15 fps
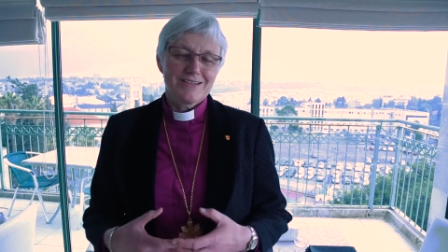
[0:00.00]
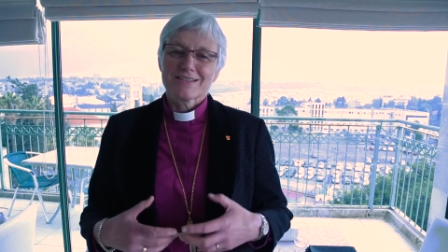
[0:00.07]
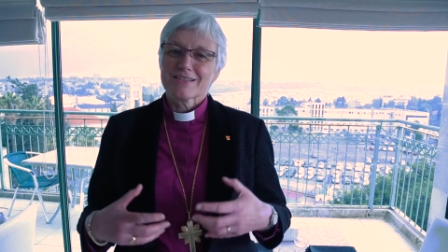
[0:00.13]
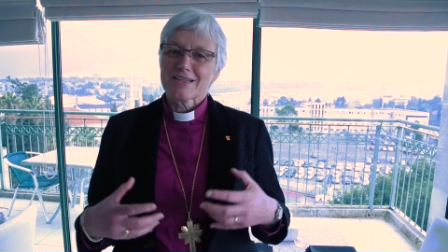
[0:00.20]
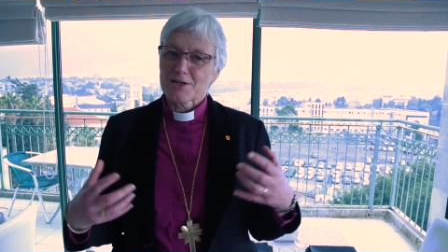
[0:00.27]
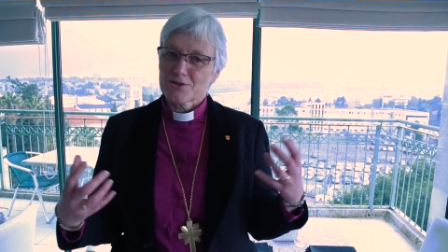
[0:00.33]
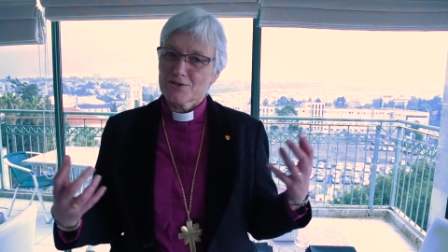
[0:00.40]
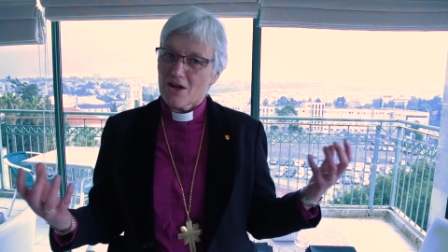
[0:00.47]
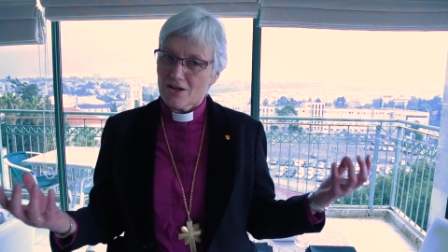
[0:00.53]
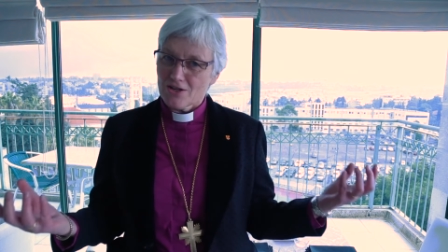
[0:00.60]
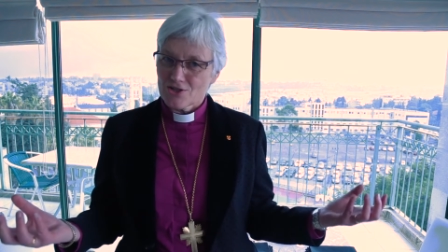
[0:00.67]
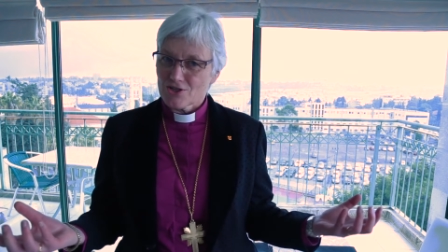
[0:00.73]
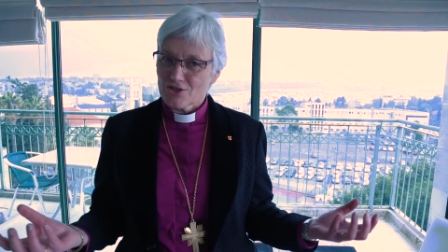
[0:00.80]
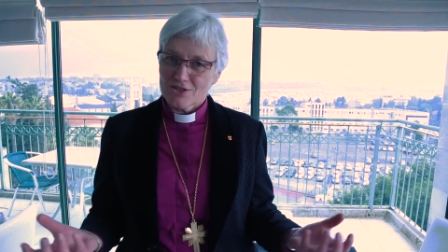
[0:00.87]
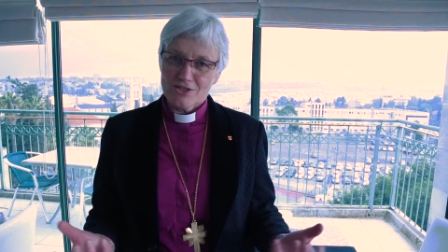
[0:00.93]

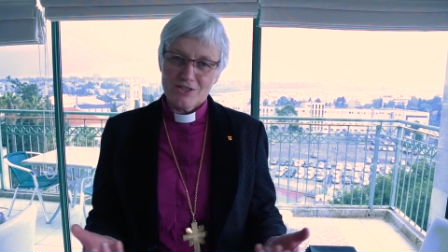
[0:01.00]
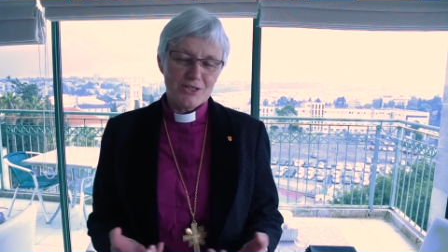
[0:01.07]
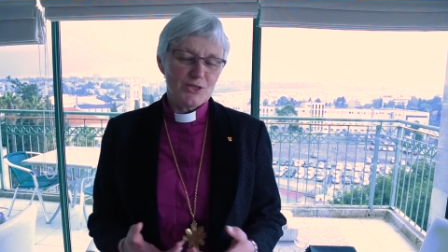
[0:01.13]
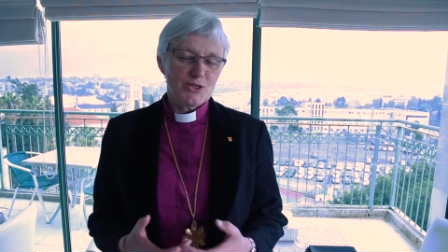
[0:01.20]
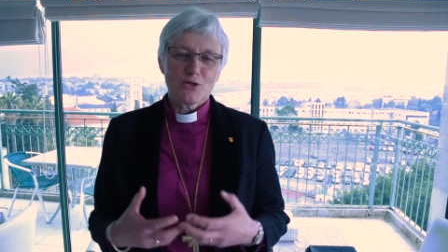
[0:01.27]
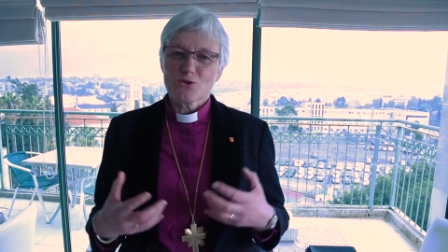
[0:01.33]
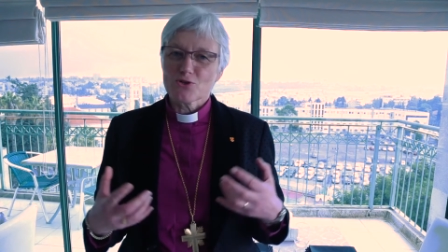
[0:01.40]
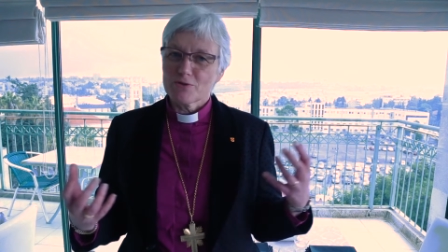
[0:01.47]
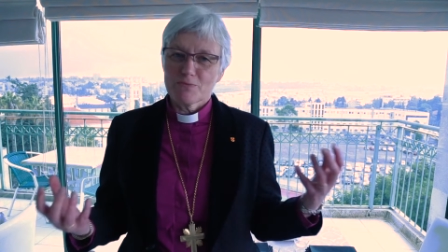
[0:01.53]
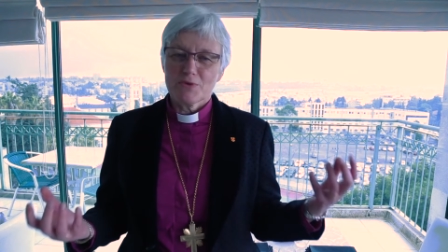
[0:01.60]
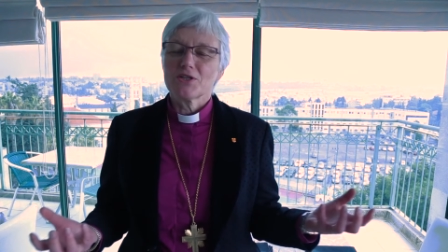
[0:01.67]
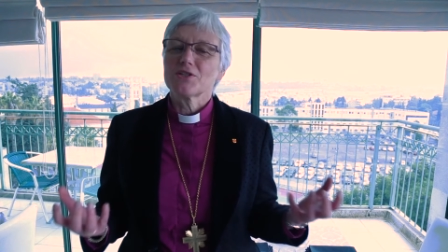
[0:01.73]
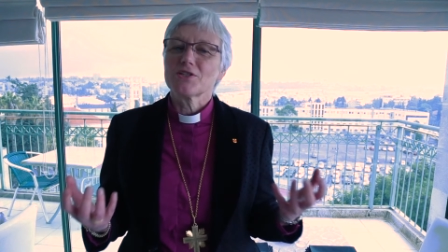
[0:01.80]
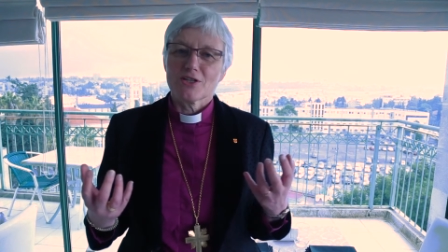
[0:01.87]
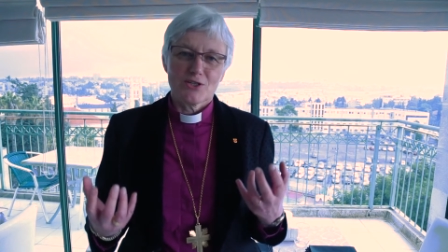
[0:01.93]
Technology and social
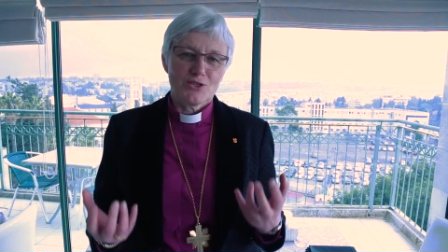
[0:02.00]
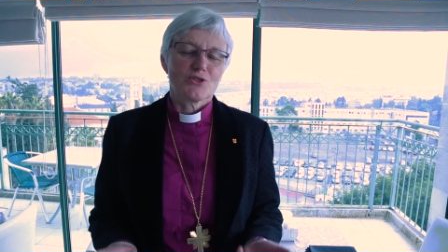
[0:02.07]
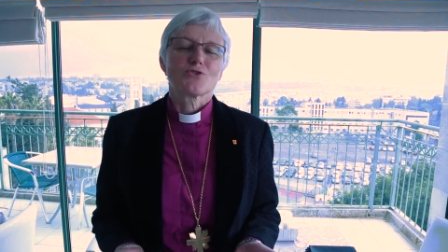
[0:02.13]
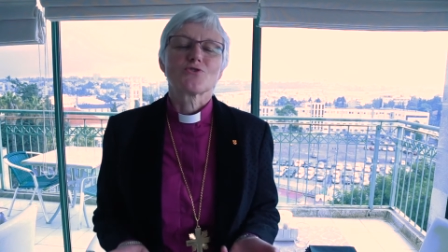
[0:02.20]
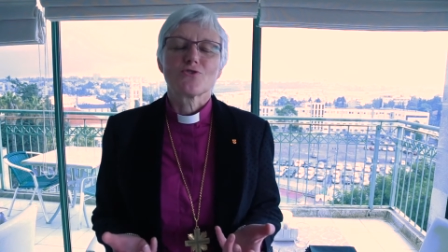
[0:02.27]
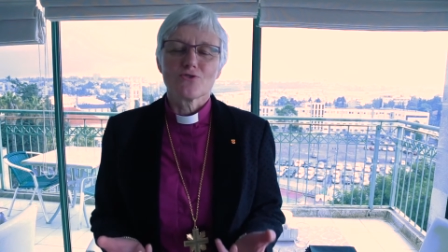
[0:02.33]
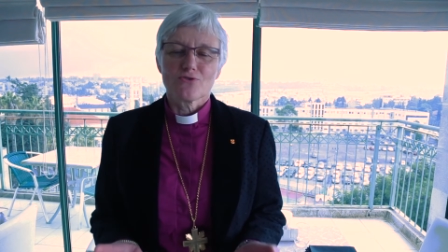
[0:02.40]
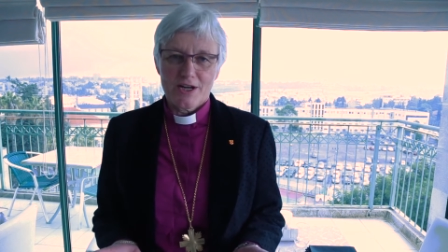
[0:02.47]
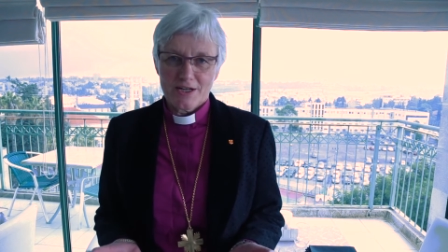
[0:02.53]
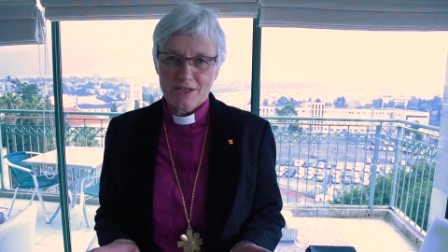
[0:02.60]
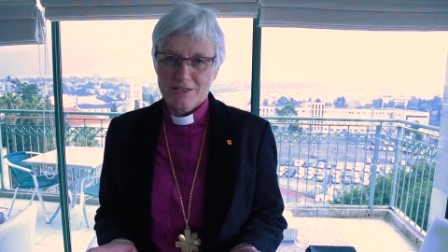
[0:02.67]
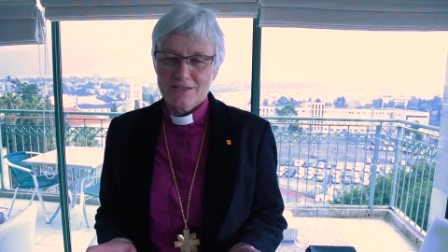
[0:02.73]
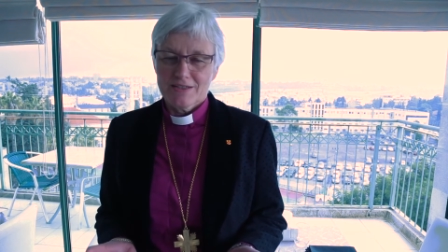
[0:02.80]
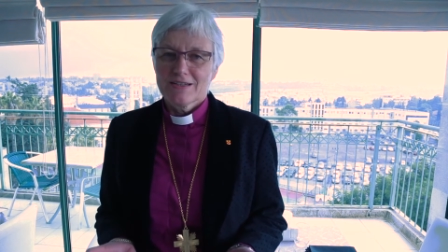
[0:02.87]
media is great,